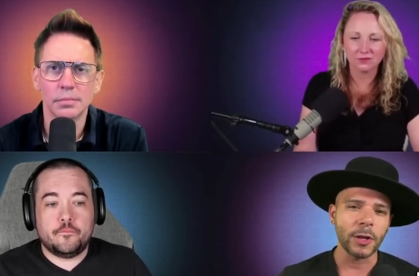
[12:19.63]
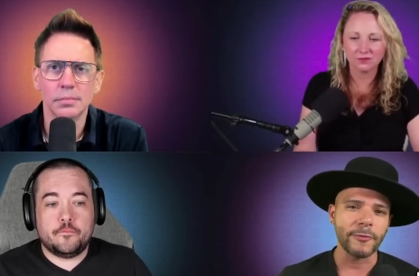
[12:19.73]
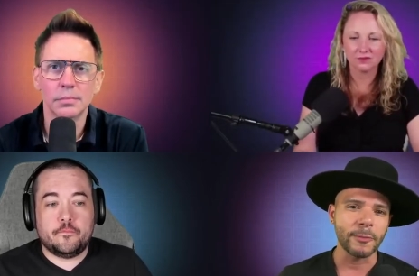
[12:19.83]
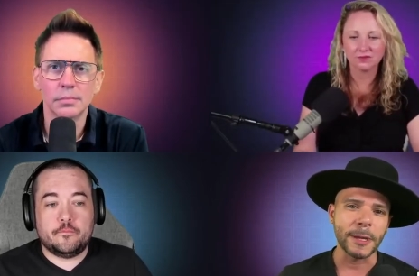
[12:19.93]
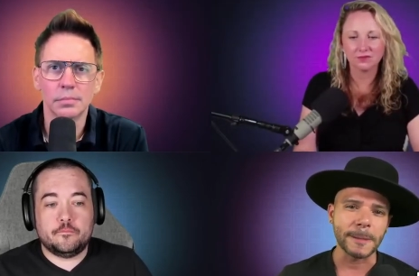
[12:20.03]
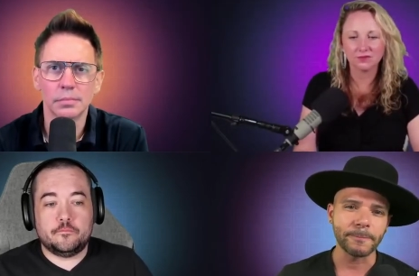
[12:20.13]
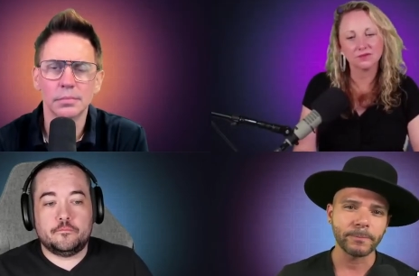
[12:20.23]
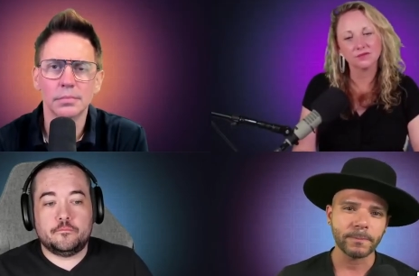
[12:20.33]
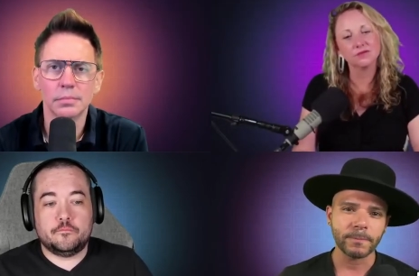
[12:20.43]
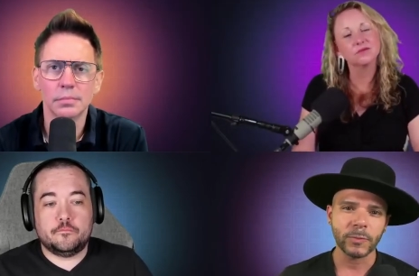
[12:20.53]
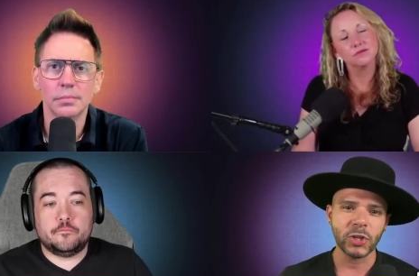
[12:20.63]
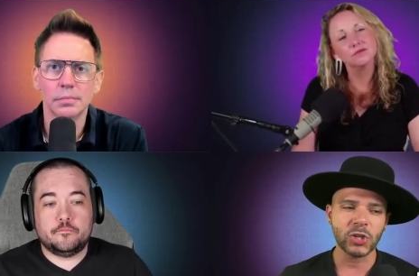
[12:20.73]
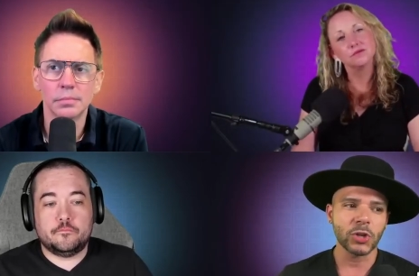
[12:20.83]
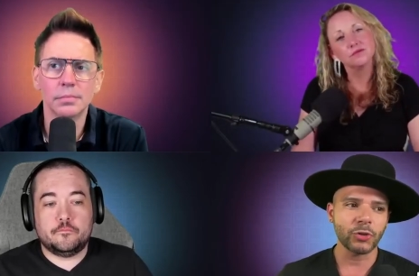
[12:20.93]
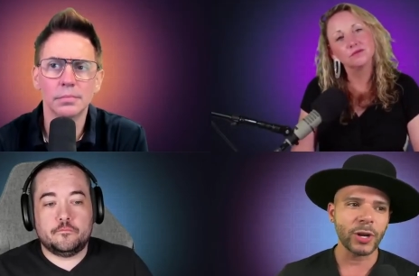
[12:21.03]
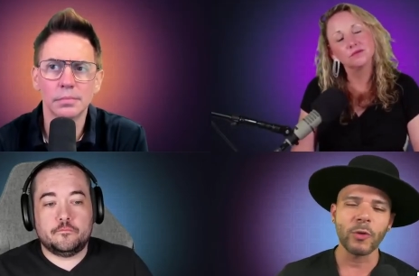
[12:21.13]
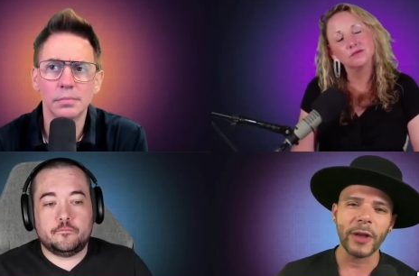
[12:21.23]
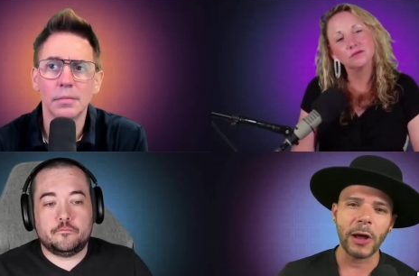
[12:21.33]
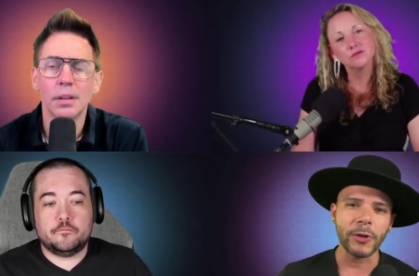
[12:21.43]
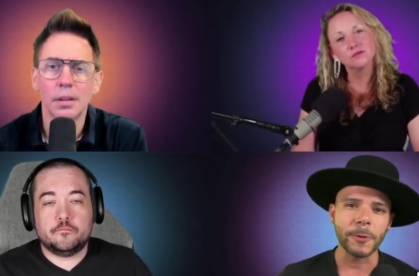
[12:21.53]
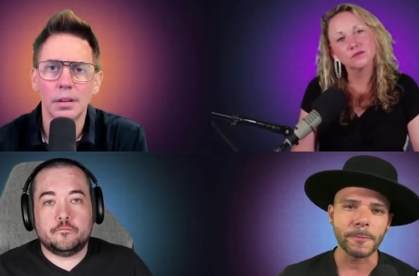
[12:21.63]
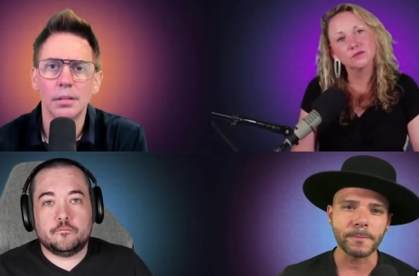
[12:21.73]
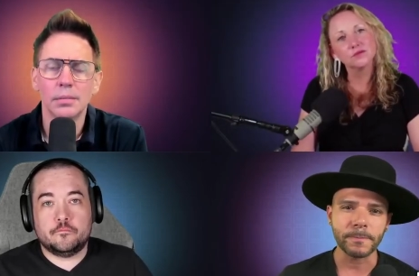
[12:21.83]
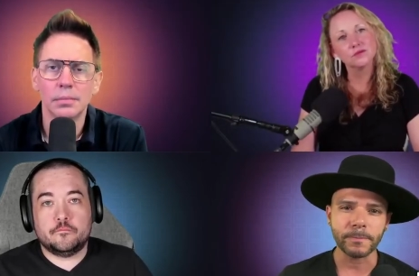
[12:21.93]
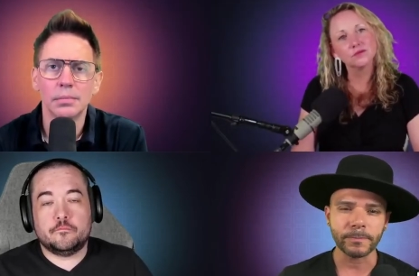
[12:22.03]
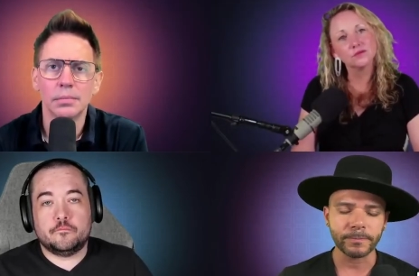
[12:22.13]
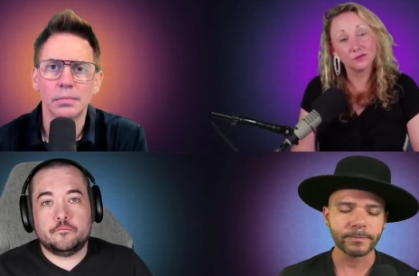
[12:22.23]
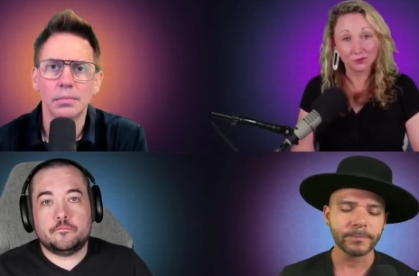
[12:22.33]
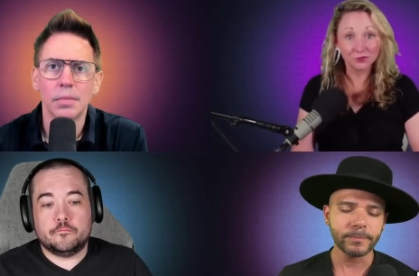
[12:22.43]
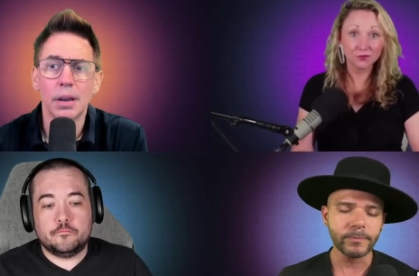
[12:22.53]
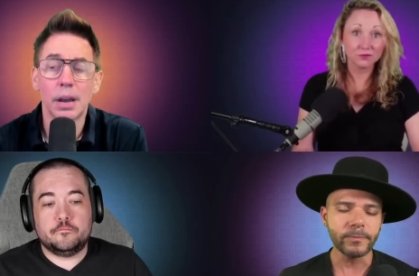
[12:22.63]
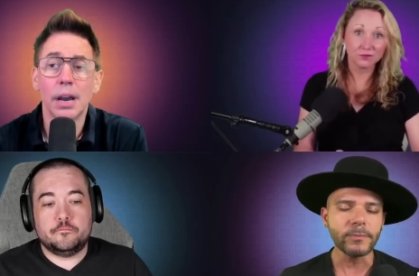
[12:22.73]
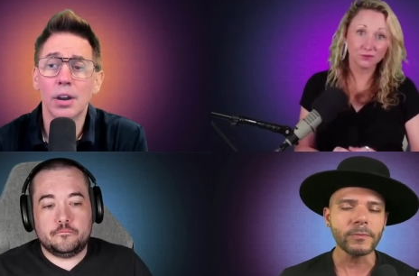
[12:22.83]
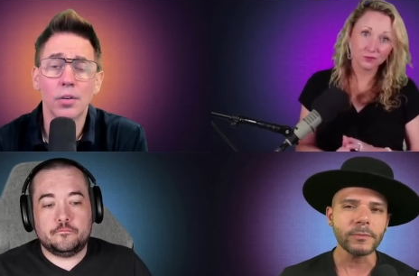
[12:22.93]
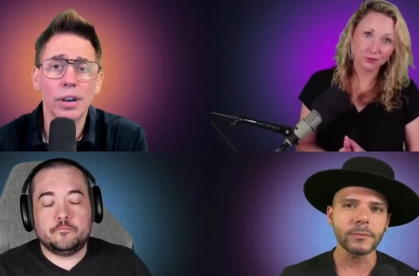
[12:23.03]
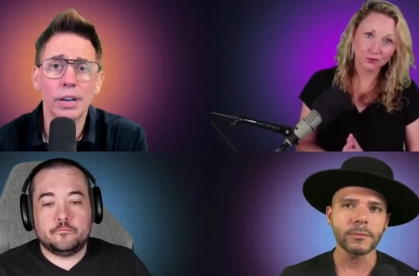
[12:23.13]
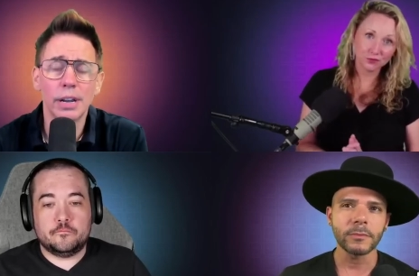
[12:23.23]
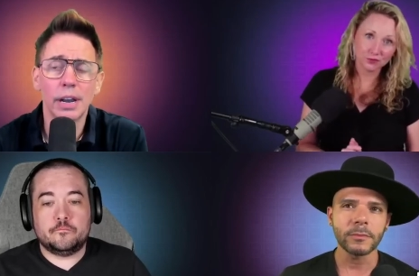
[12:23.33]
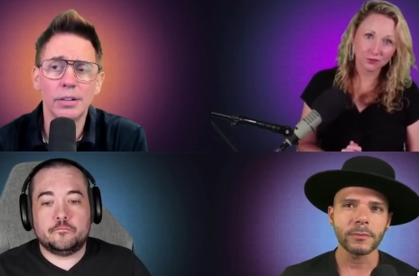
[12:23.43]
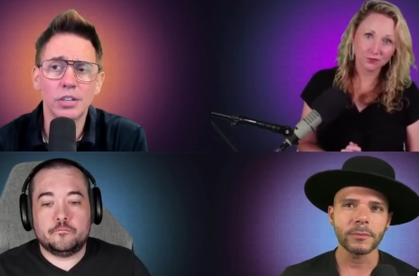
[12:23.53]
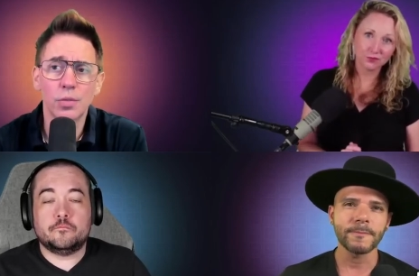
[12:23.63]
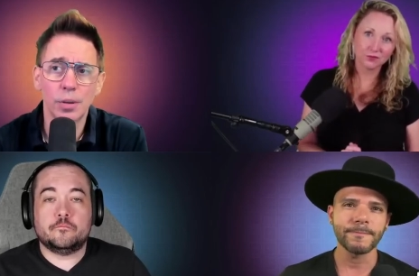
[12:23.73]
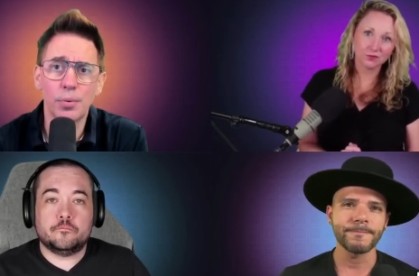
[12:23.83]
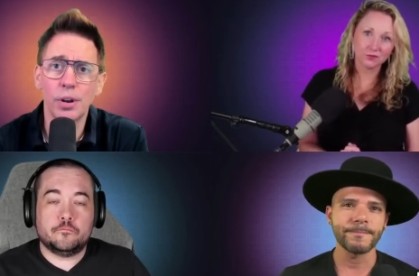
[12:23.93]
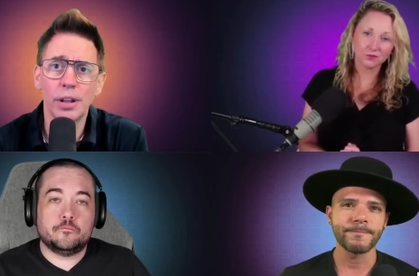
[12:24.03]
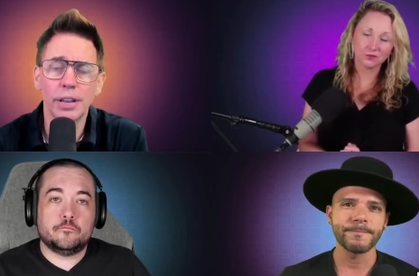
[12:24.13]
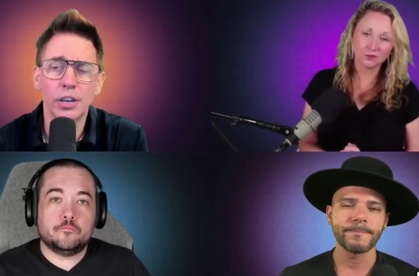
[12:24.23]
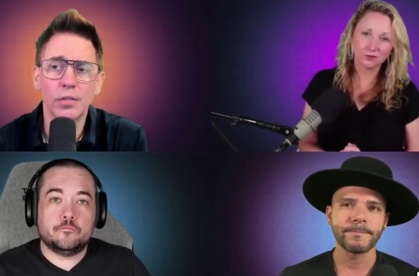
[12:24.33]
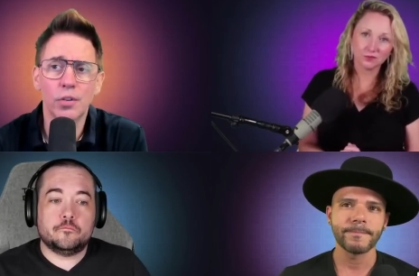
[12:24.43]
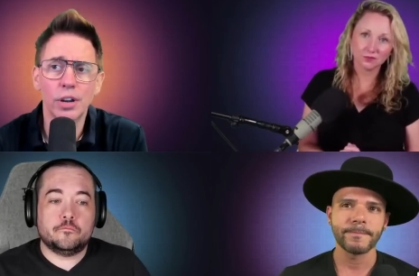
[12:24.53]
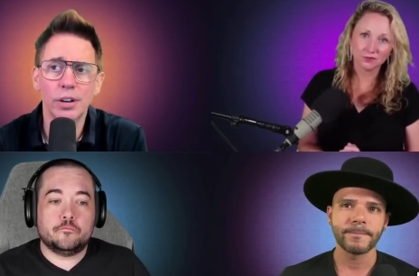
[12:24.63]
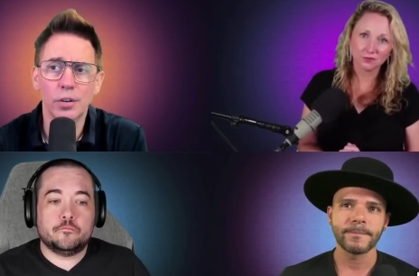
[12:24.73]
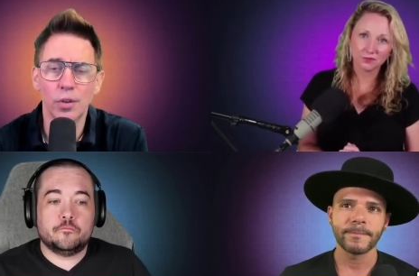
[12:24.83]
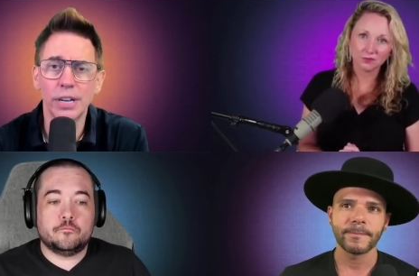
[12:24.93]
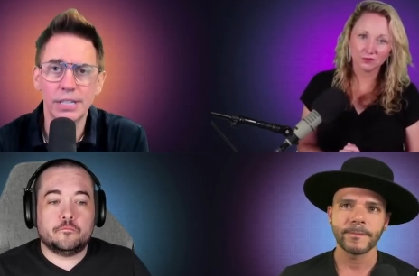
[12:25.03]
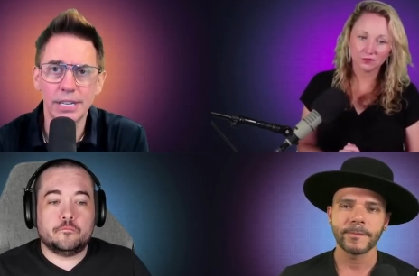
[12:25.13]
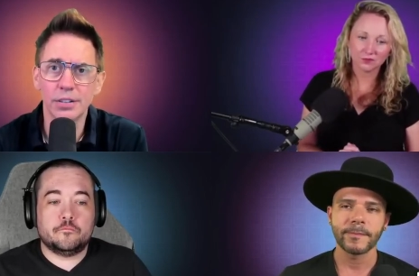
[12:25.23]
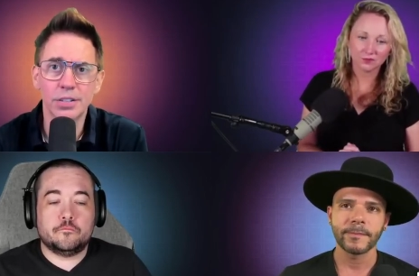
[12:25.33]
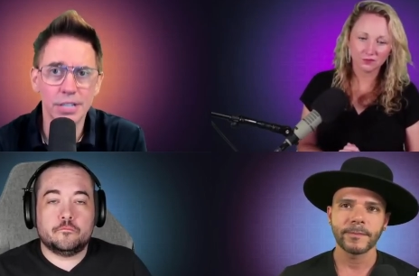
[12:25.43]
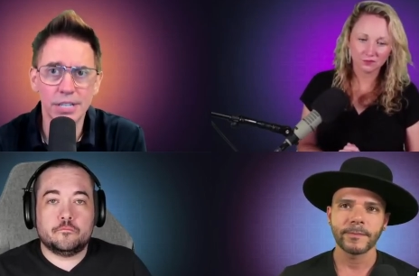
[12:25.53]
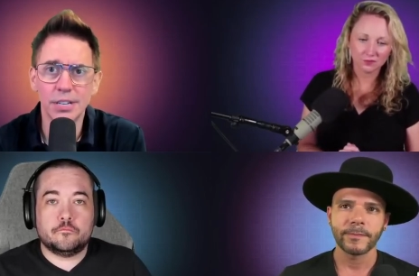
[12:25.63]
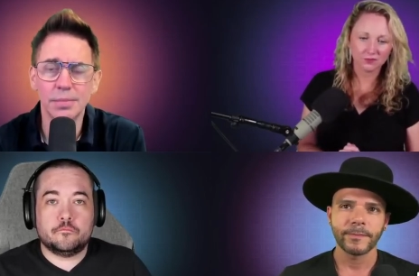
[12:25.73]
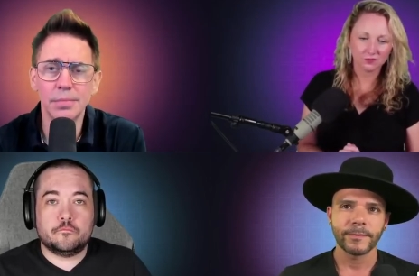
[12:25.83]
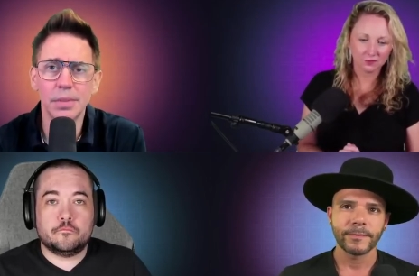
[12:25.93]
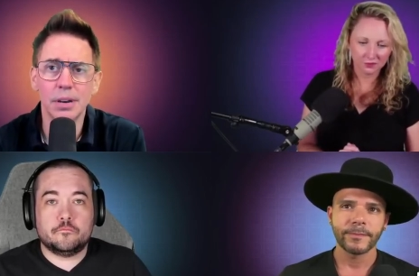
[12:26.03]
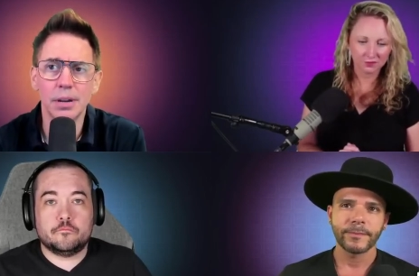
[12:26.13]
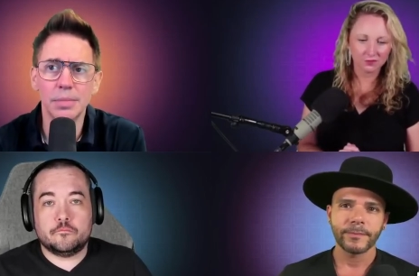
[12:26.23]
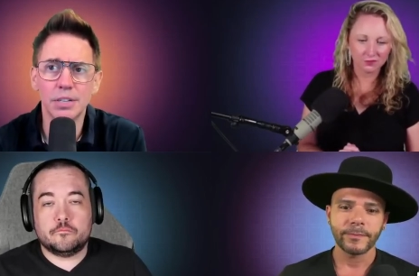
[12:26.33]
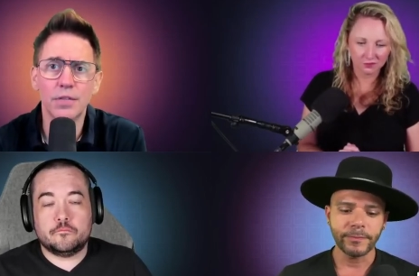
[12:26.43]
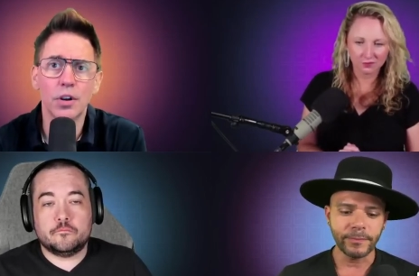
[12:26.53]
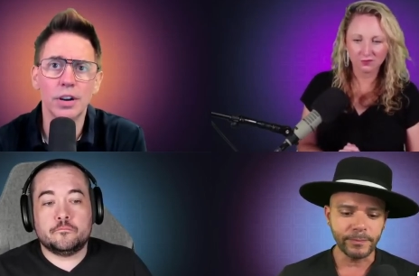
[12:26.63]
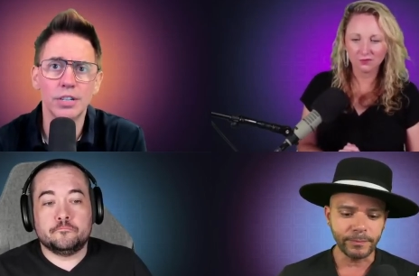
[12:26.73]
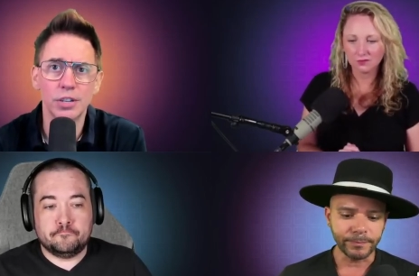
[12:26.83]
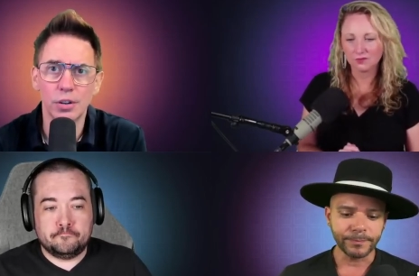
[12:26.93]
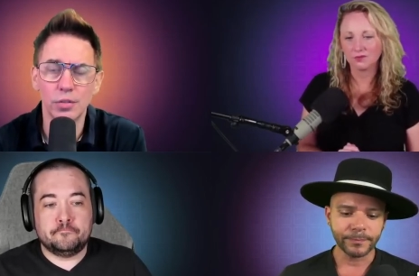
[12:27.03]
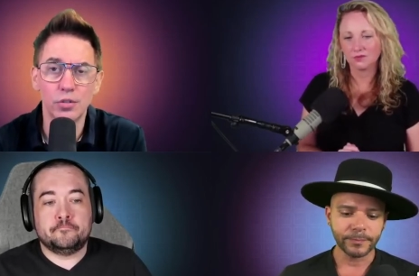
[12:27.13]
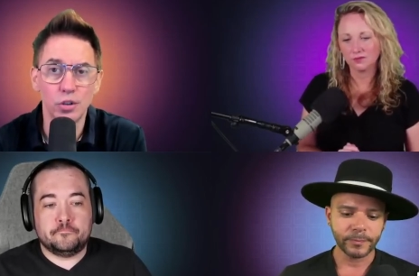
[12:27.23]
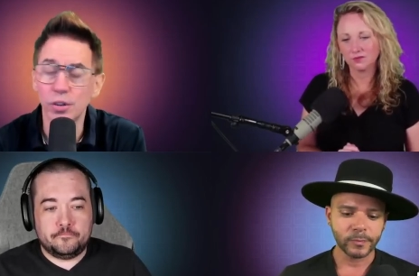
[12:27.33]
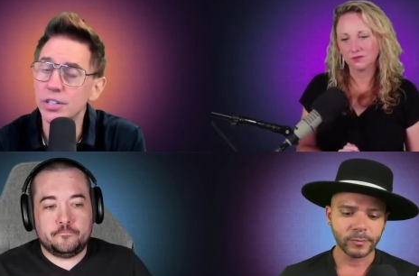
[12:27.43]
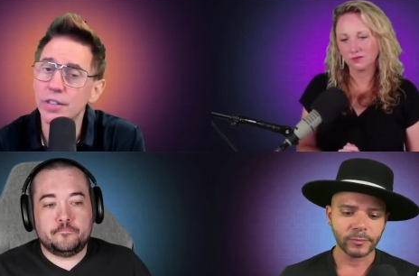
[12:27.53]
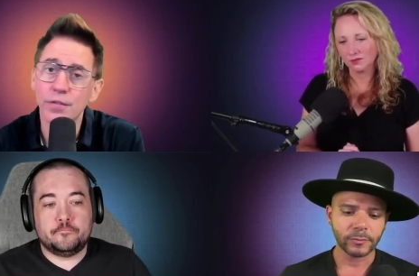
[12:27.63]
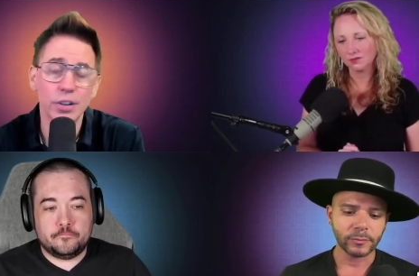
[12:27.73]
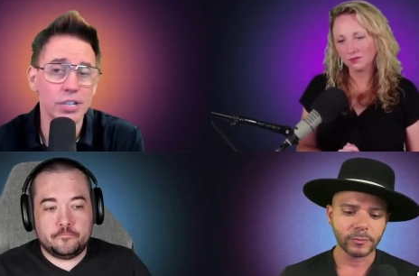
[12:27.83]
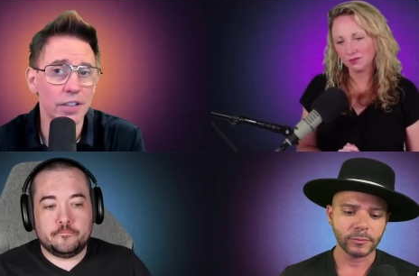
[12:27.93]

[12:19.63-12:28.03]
Speaker 1: formula for me, just mm-hmm. creating more value. Mm-hmm. I agree, and I just want to
Speaker 2: point out, like you've created a great tier system. Um, as far as you know, you do get some free